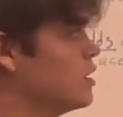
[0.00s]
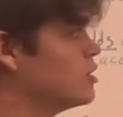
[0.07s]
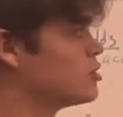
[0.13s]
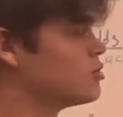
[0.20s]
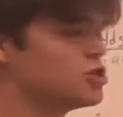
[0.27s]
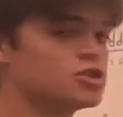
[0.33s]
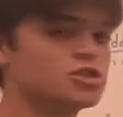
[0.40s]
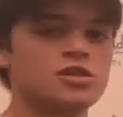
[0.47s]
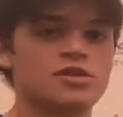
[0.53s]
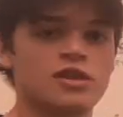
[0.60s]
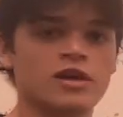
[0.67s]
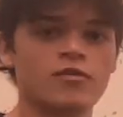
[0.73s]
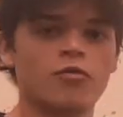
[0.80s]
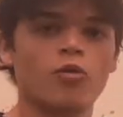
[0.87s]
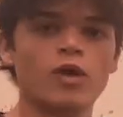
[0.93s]
So just to
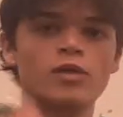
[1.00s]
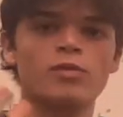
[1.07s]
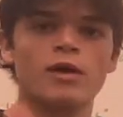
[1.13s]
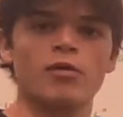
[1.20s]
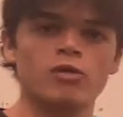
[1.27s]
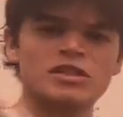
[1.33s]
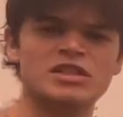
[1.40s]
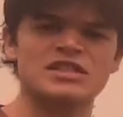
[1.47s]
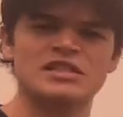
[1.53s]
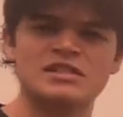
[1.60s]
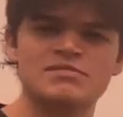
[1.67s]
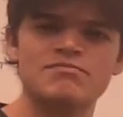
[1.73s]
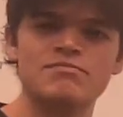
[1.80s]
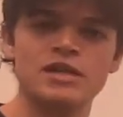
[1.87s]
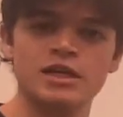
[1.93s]
think of what does this
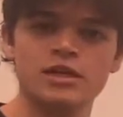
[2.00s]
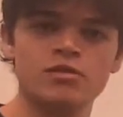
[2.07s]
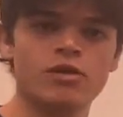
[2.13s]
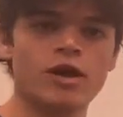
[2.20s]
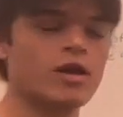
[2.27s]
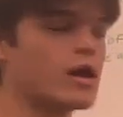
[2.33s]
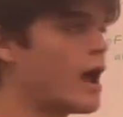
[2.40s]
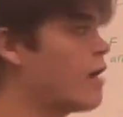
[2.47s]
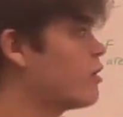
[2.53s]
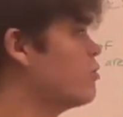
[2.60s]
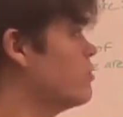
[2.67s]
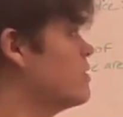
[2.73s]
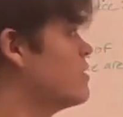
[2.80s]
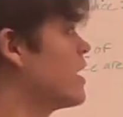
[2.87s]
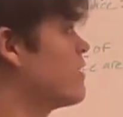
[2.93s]
mean, right? How can
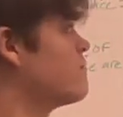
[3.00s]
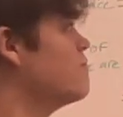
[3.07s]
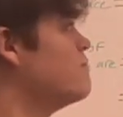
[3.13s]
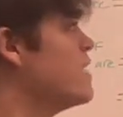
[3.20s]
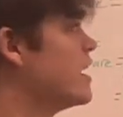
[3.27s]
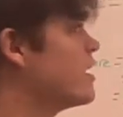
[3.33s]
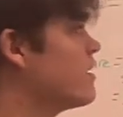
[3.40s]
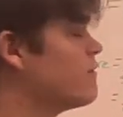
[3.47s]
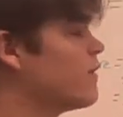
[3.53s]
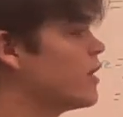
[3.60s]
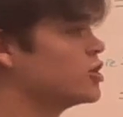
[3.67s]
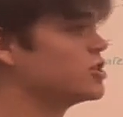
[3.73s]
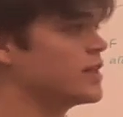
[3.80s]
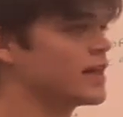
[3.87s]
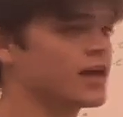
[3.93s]
we kind of make a
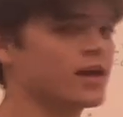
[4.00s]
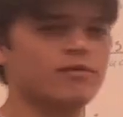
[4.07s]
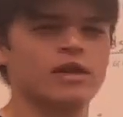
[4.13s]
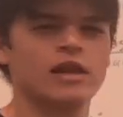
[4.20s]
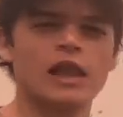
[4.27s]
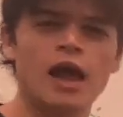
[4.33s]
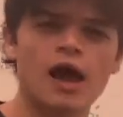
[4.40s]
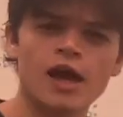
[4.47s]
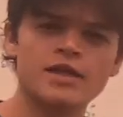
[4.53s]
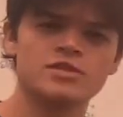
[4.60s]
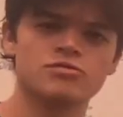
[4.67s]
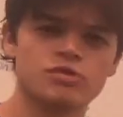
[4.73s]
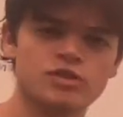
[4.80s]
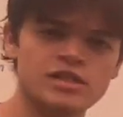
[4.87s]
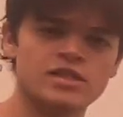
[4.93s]
function that kind of aligns
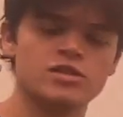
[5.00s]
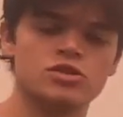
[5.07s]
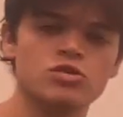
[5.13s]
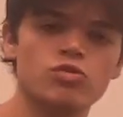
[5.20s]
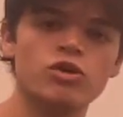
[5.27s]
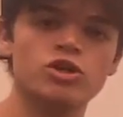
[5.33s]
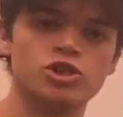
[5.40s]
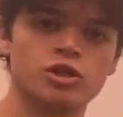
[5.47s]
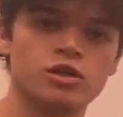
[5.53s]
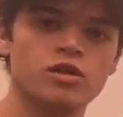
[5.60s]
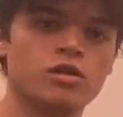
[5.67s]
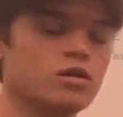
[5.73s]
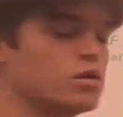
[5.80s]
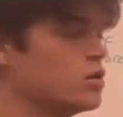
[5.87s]
with this intuition?